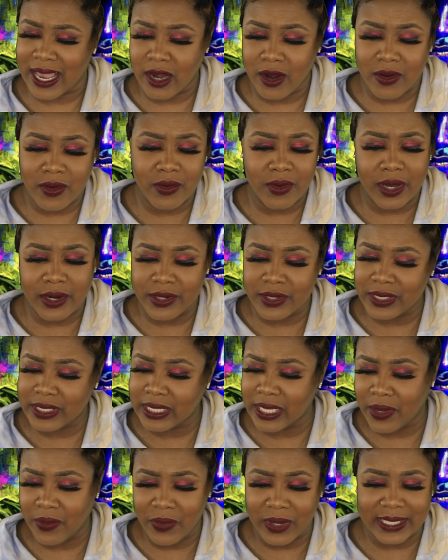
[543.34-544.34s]
I don't
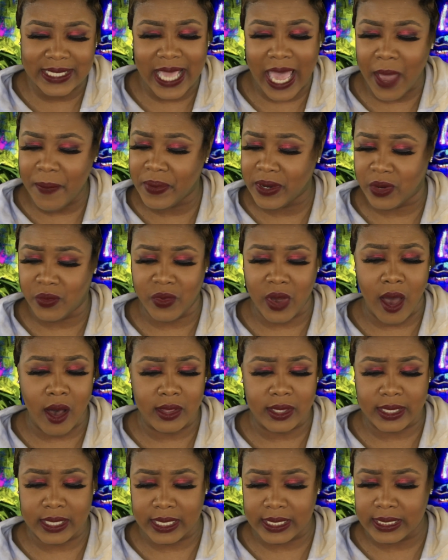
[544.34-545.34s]
understand what's happening with
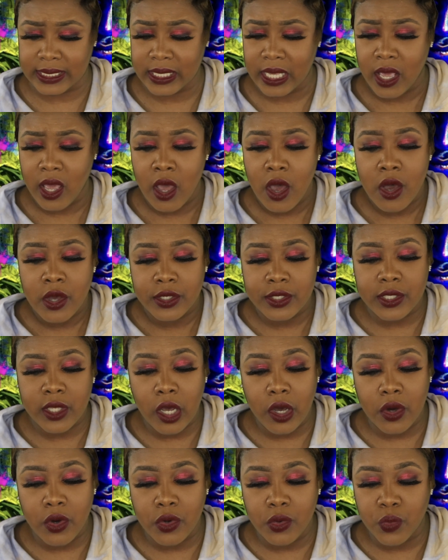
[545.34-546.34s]
all of this.
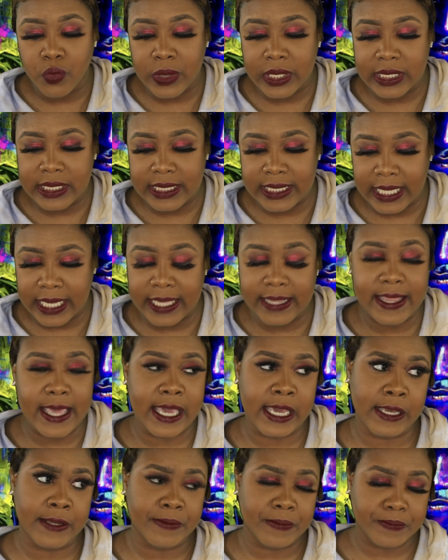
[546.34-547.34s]
So we see
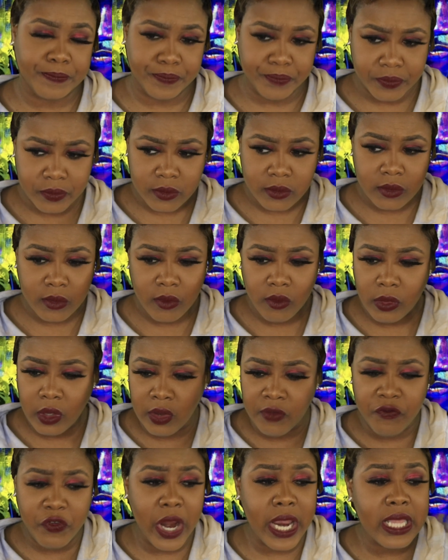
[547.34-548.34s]
that
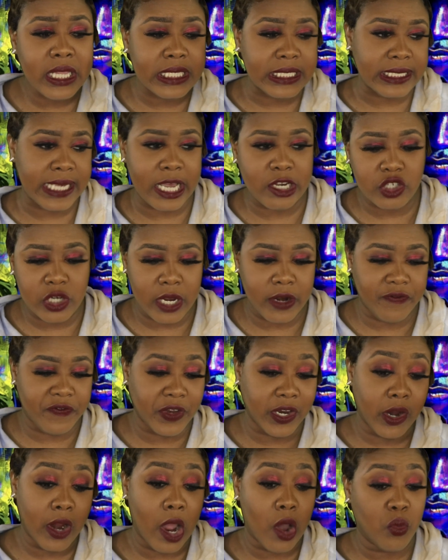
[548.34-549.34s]
Franklin's now trying to
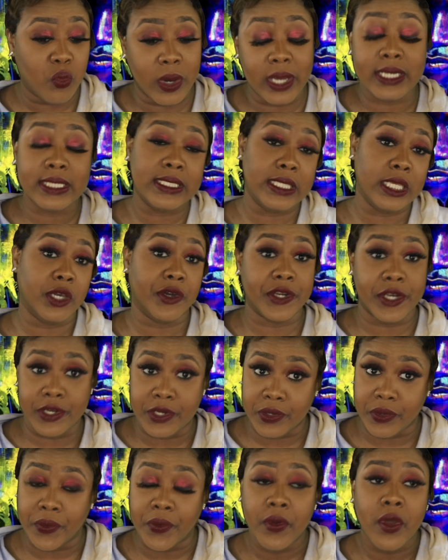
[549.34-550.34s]
figure out what is he going
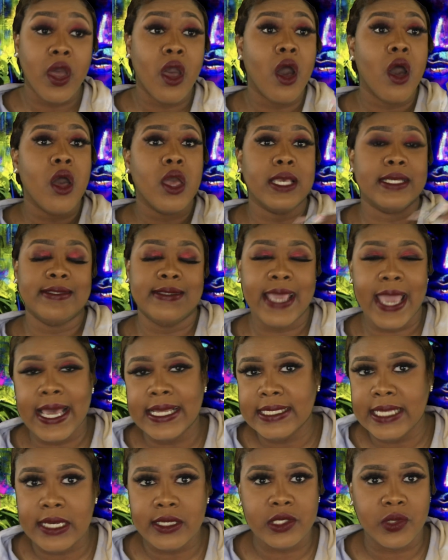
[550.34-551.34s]
to do. His
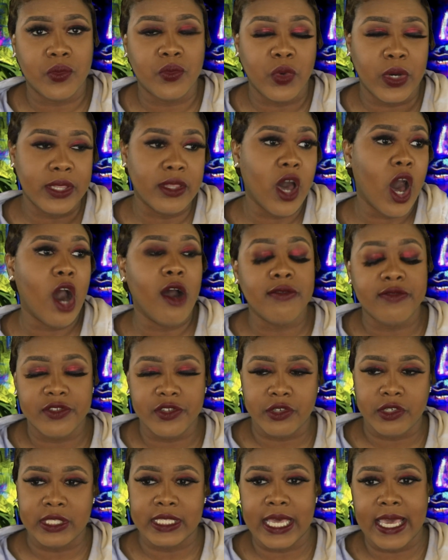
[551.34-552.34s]
dad tells him what the
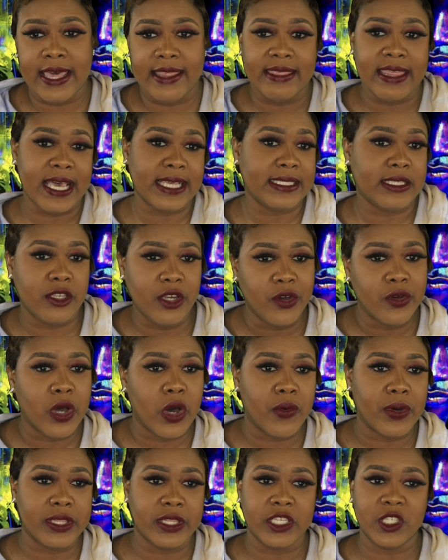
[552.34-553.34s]
officer said. That's a
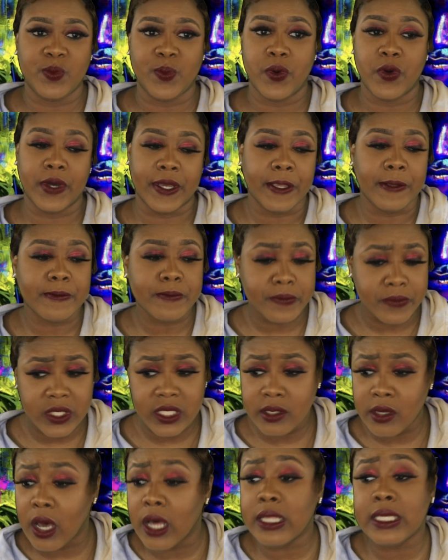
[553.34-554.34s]
no-go at this point.
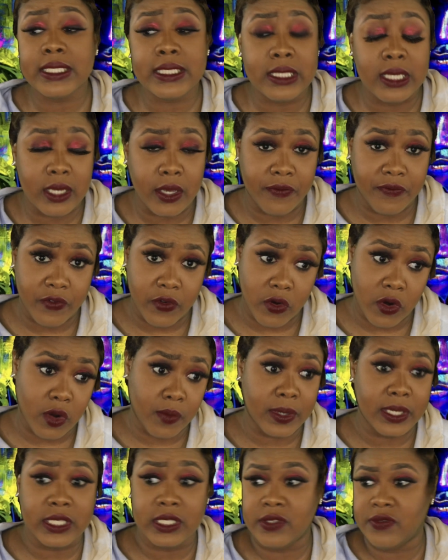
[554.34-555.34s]
Scully's looking for
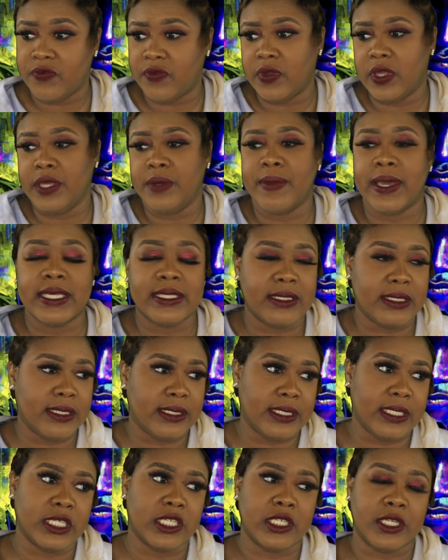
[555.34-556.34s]
him. He's, he makes a
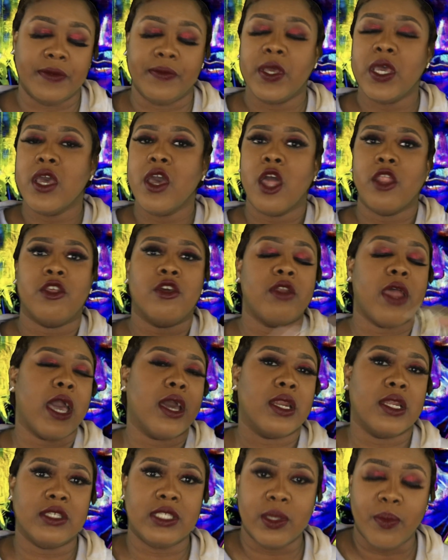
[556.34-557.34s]
decision. They're not
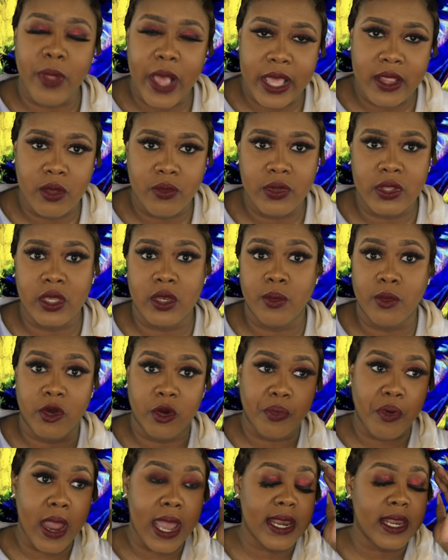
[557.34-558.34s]
going to supply them with any
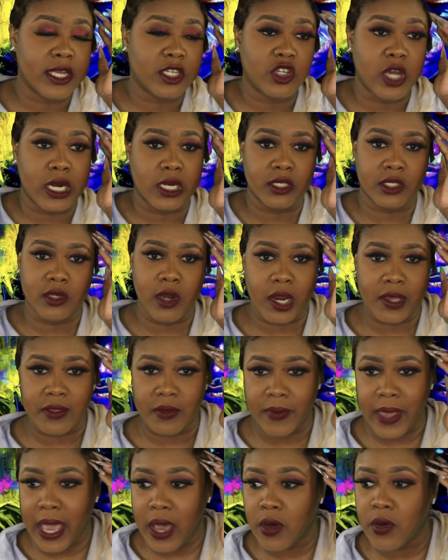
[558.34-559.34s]
more product, try to starve
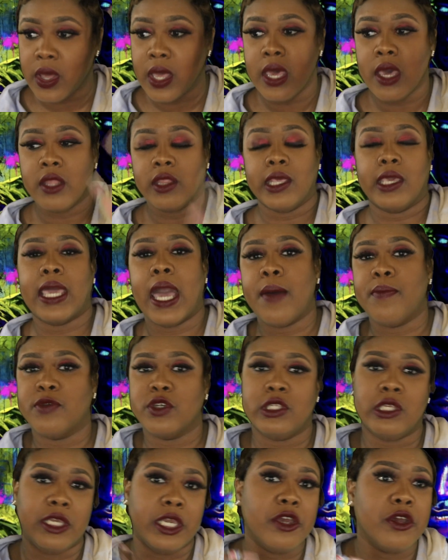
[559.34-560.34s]
them out. They got
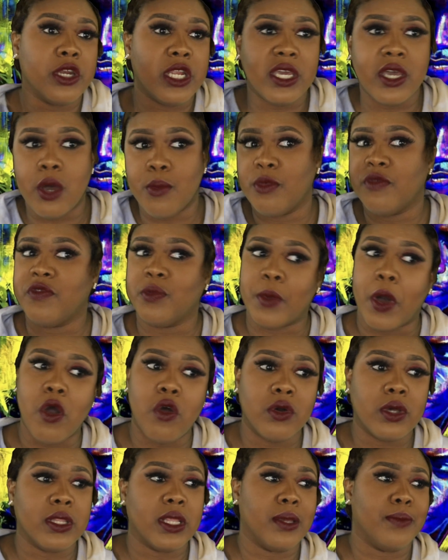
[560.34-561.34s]
more security coming from
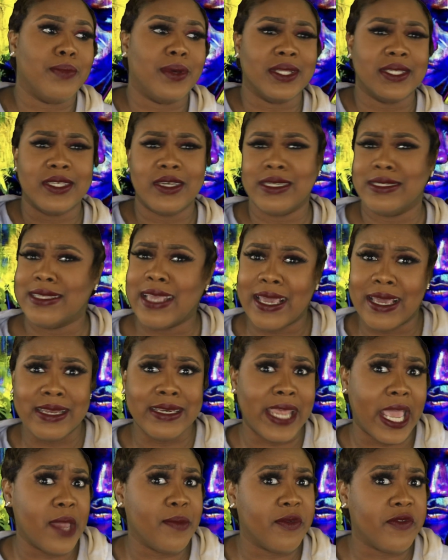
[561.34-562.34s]
Oakland, but it's going to take a
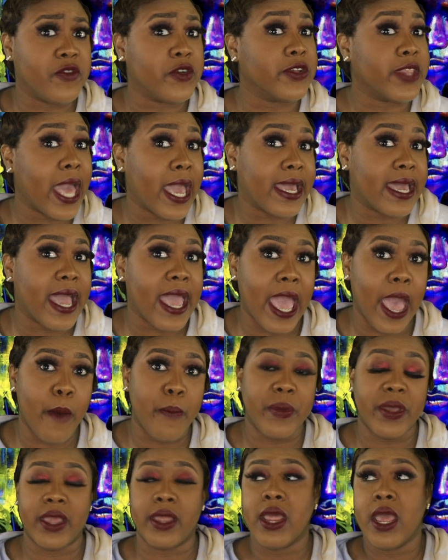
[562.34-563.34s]
day before that could
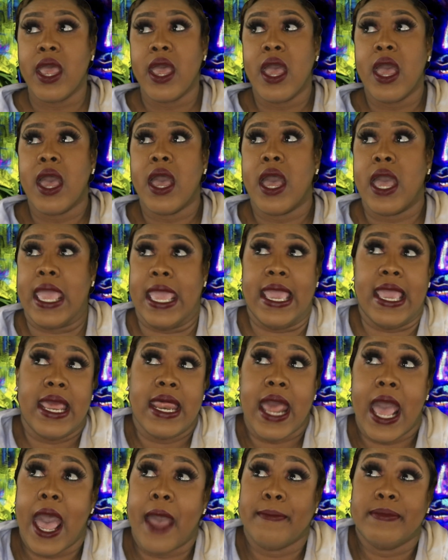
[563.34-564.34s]
happen.
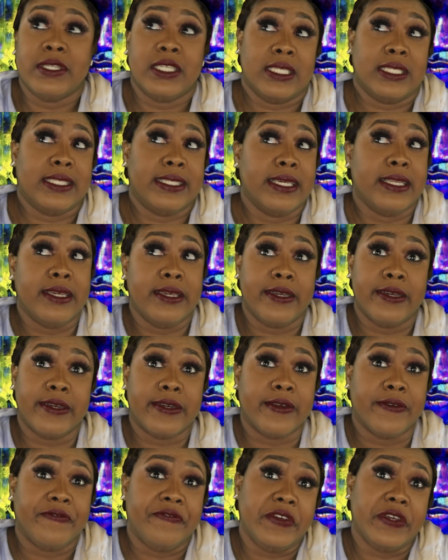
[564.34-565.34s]
And I'm just sitting here
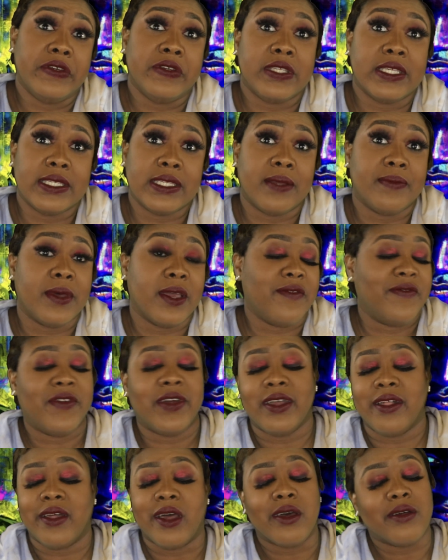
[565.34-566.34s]
confused because I'm like,
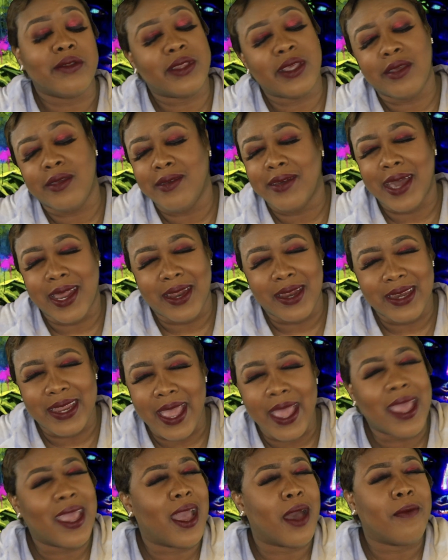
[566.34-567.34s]
Franklin, I don't think you got a
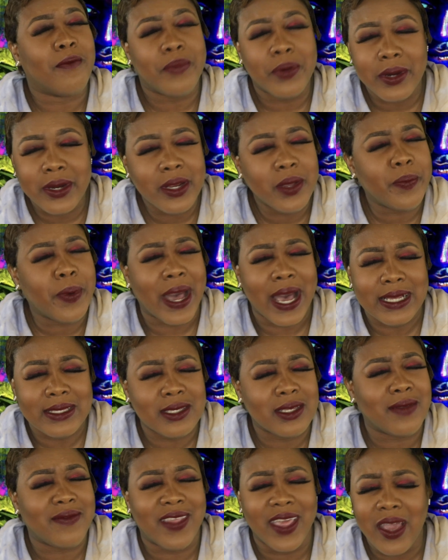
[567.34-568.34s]
day. I'm pretty
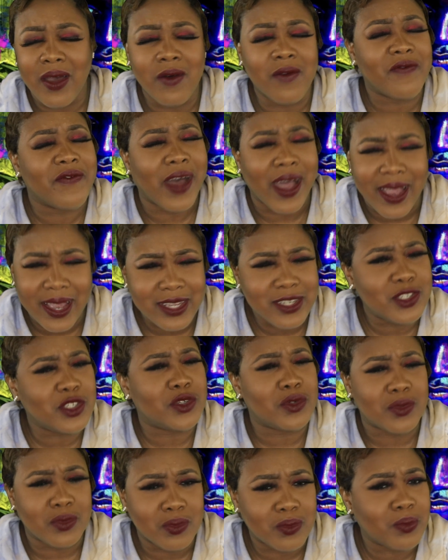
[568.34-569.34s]
positive they're going to find
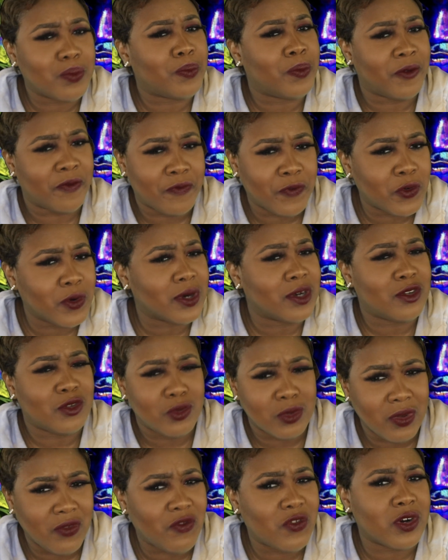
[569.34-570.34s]
you before the
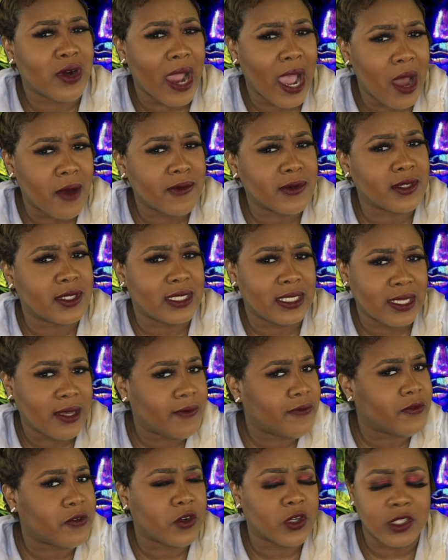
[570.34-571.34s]
twenty-four hours is
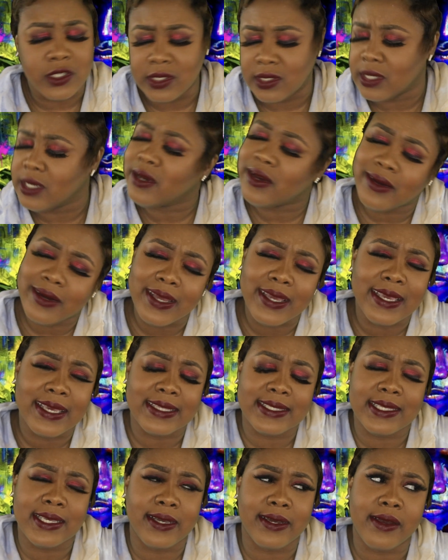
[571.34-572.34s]
up for your security
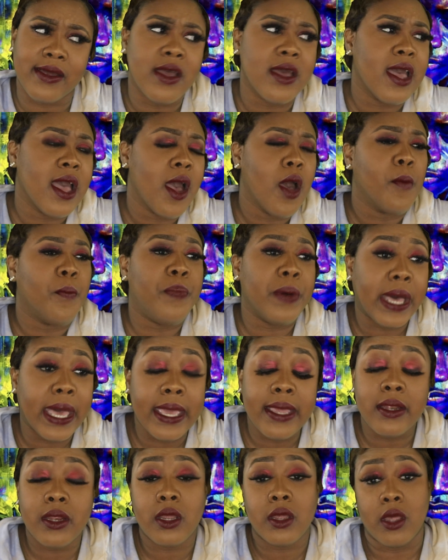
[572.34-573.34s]
gets here.
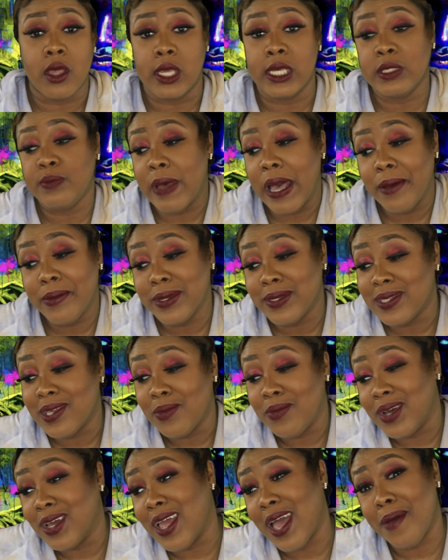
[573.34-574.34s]
But his mom comes
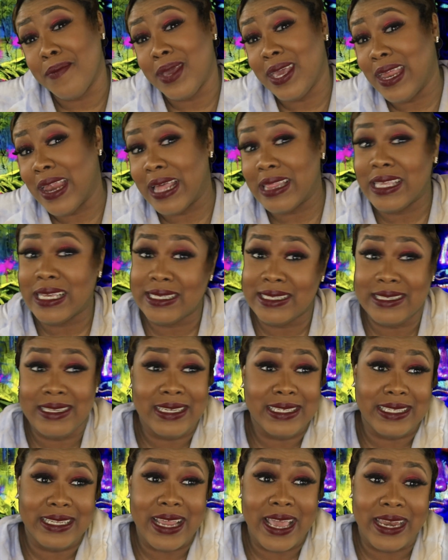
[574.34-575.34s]
up with, I mean, I think it's
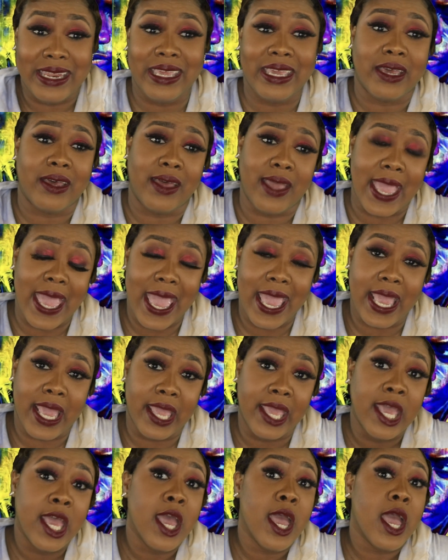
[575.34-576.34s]
a decent idea.
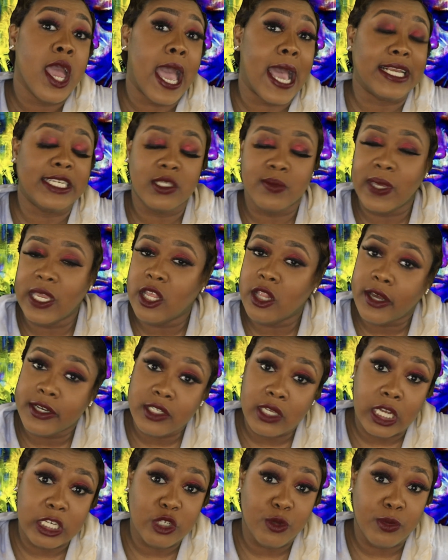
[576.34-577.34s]
Hey, I just made a
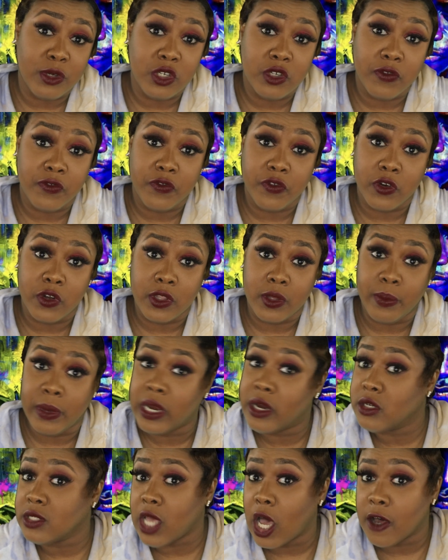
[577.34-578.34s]
large contribution for the
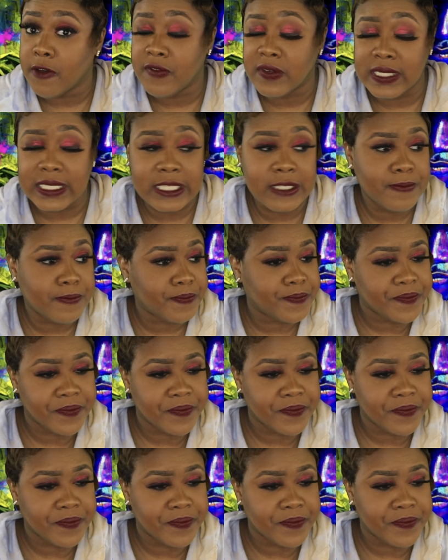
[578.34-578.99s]
mayor's office.